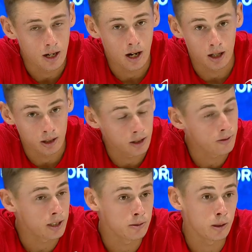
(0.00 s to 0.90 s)
A lot of
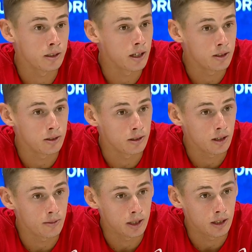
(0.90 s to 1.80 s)
expectation
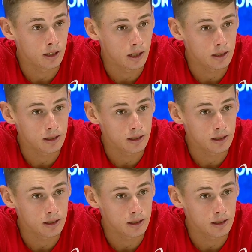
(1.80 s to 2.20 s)
coming in,